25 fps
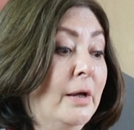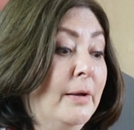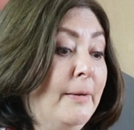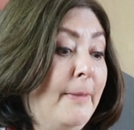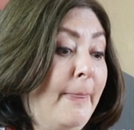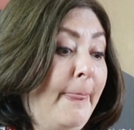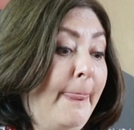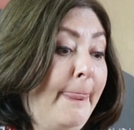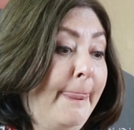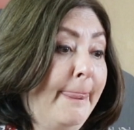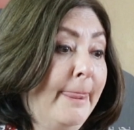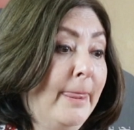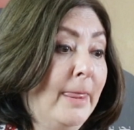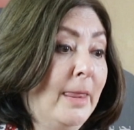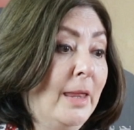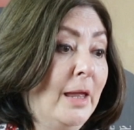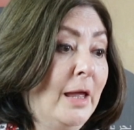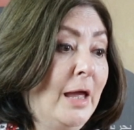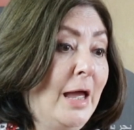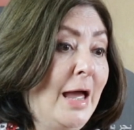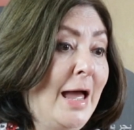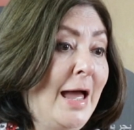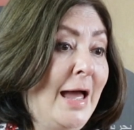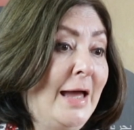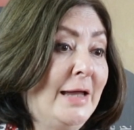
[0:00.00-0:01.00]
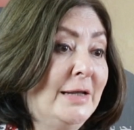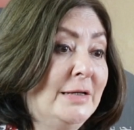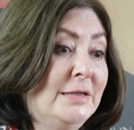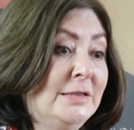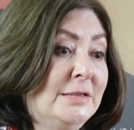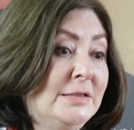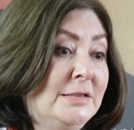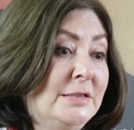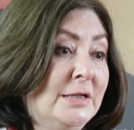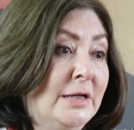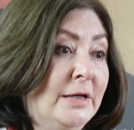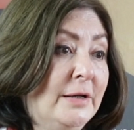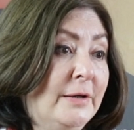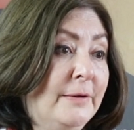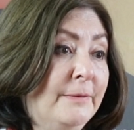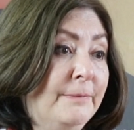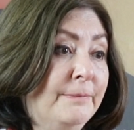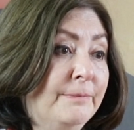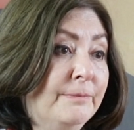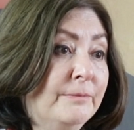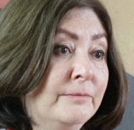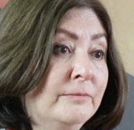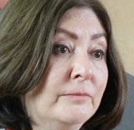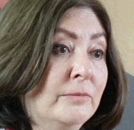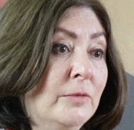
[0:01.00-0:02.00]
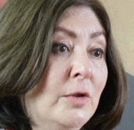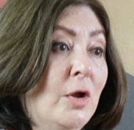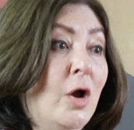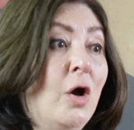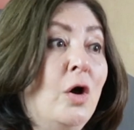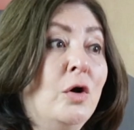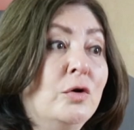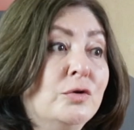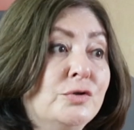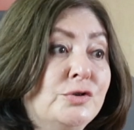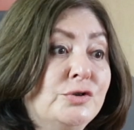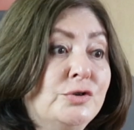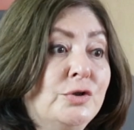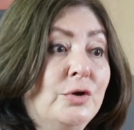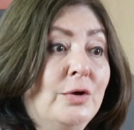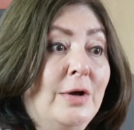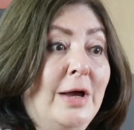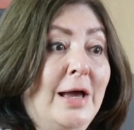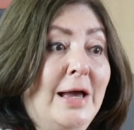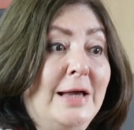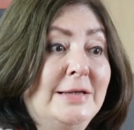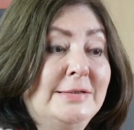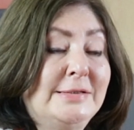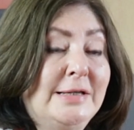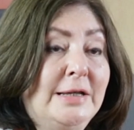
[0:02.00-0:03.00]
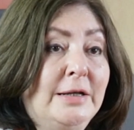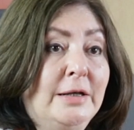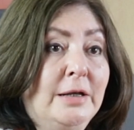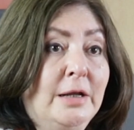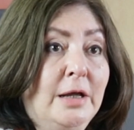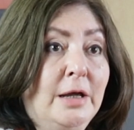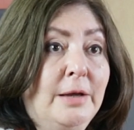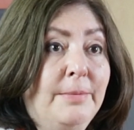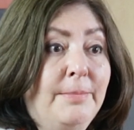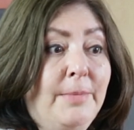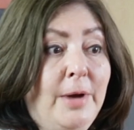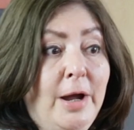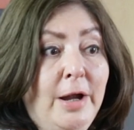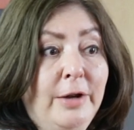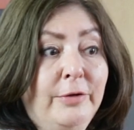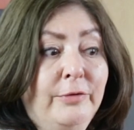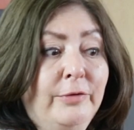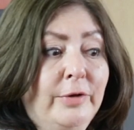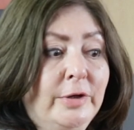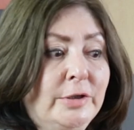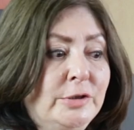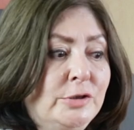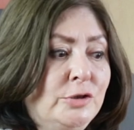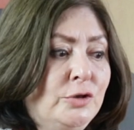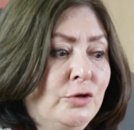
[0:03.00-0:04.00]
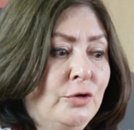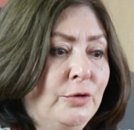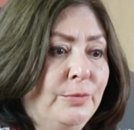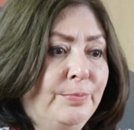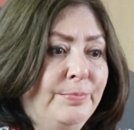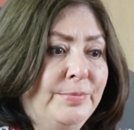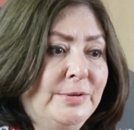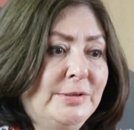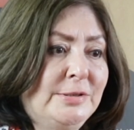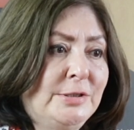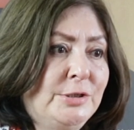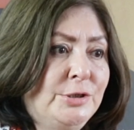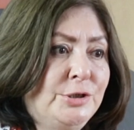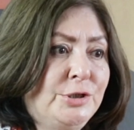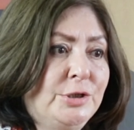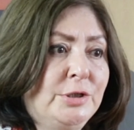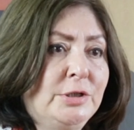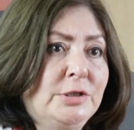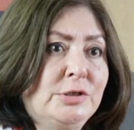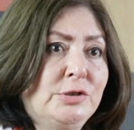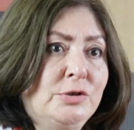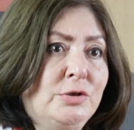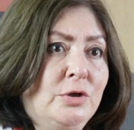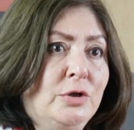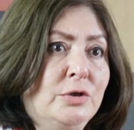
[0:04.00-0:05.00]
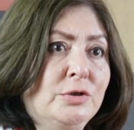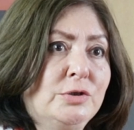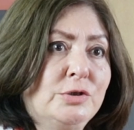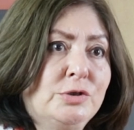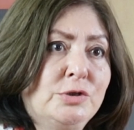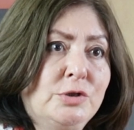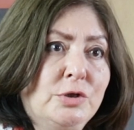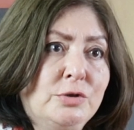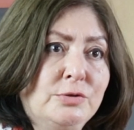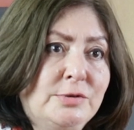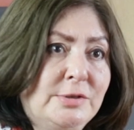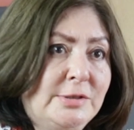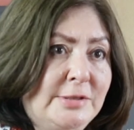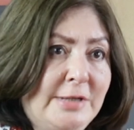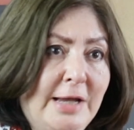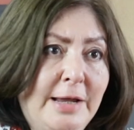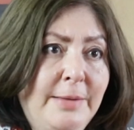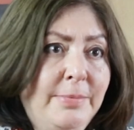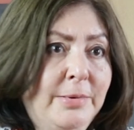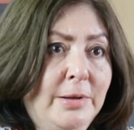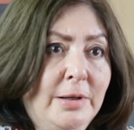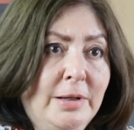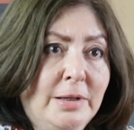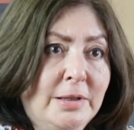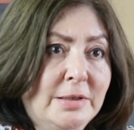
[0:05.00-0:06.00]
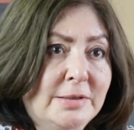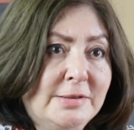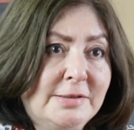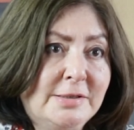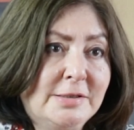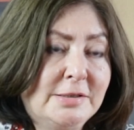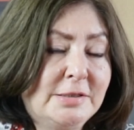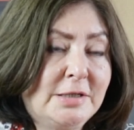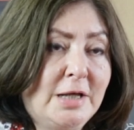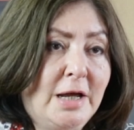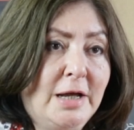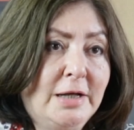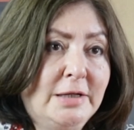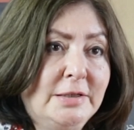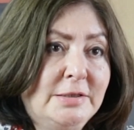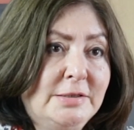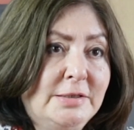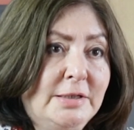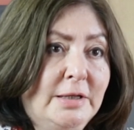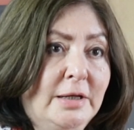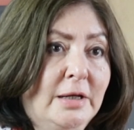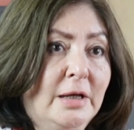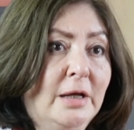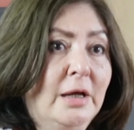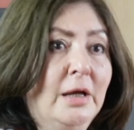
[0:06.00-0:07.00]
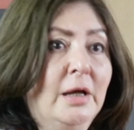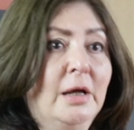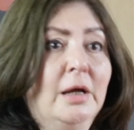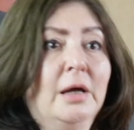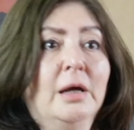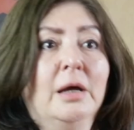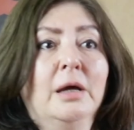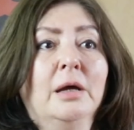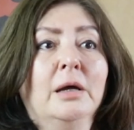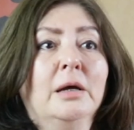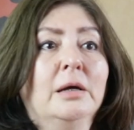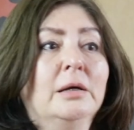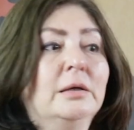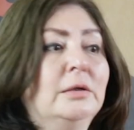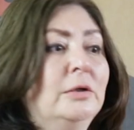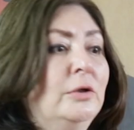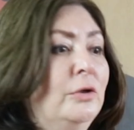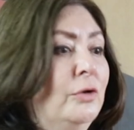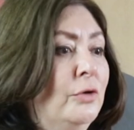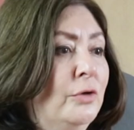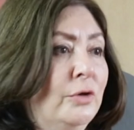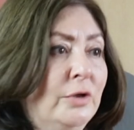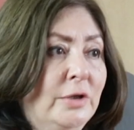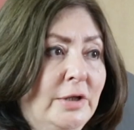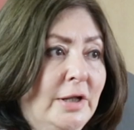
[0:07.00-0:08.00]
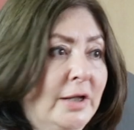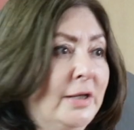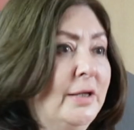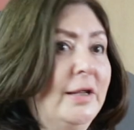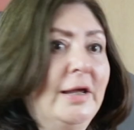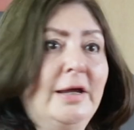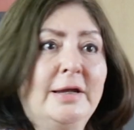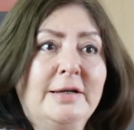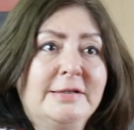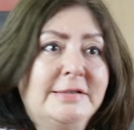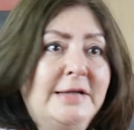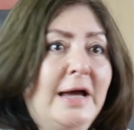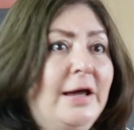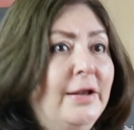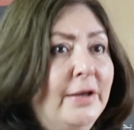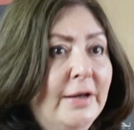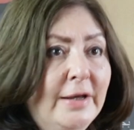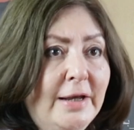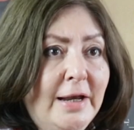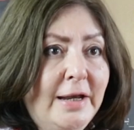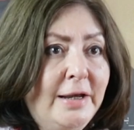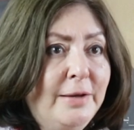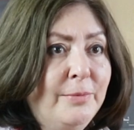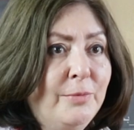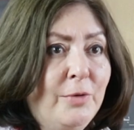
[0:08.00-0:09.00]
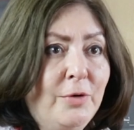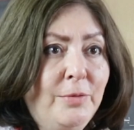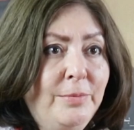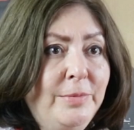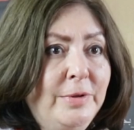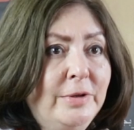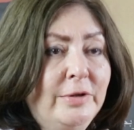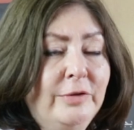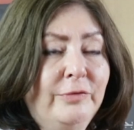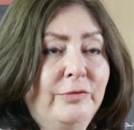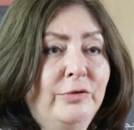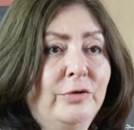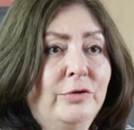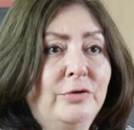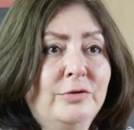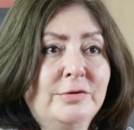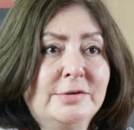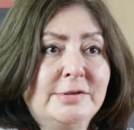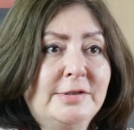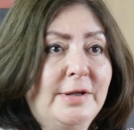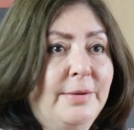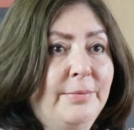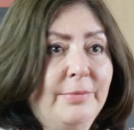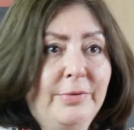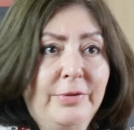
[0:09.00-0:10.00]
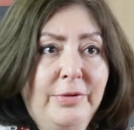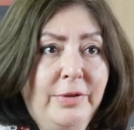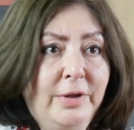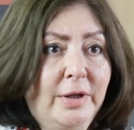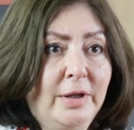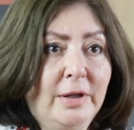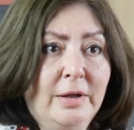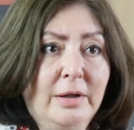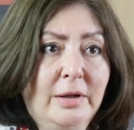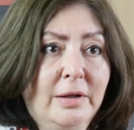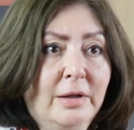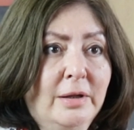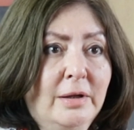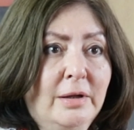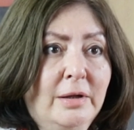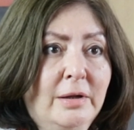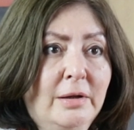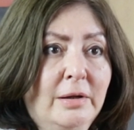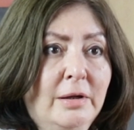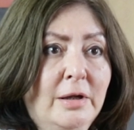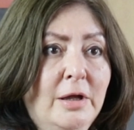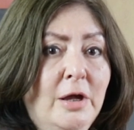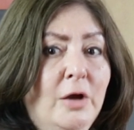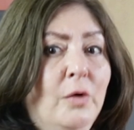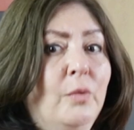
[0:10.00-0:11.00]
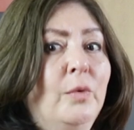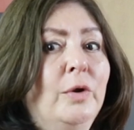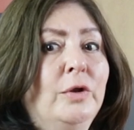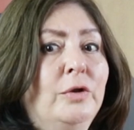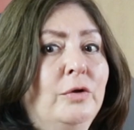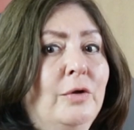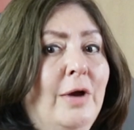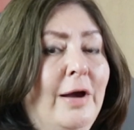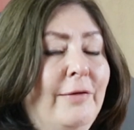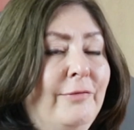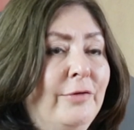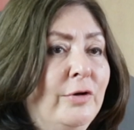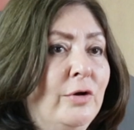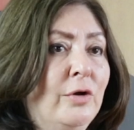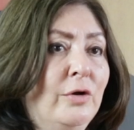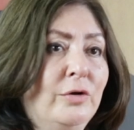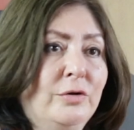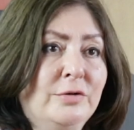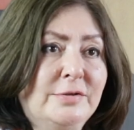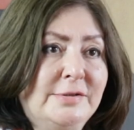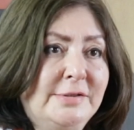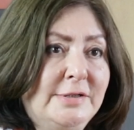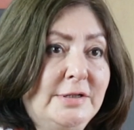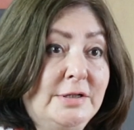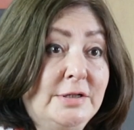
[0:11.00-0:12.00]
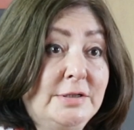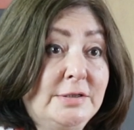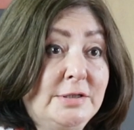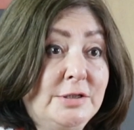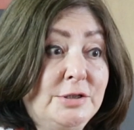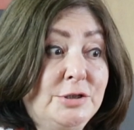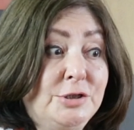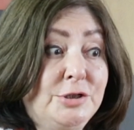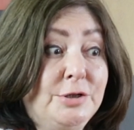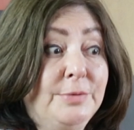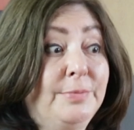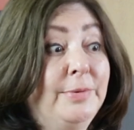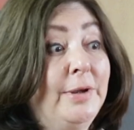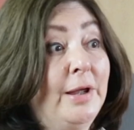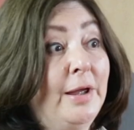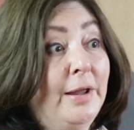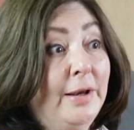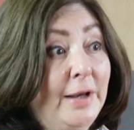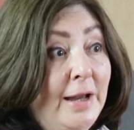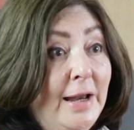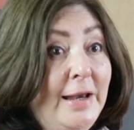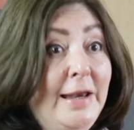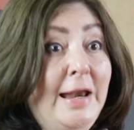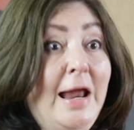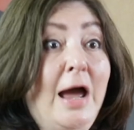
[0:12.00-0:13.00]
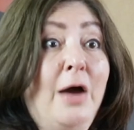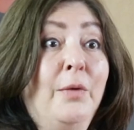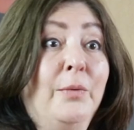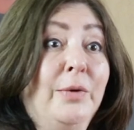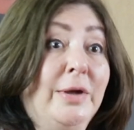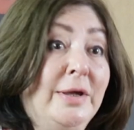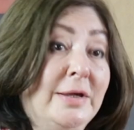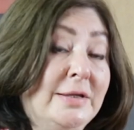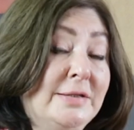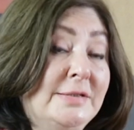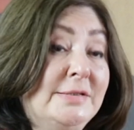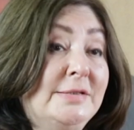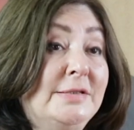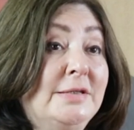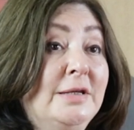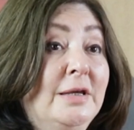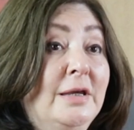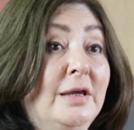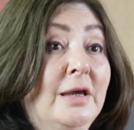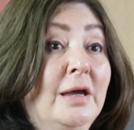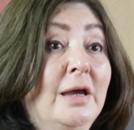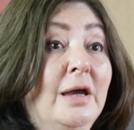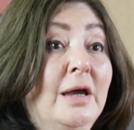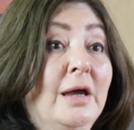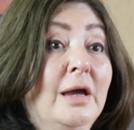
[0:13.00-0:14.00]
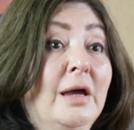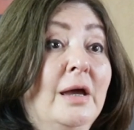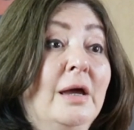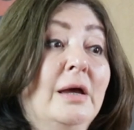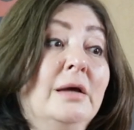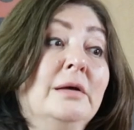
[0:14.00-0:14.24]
um, and um, also as an, a migrant, your position is not so stable in a society. You could get kicked out at any moment if you do something uh, when you haven't got your citizenship yet. And now we can see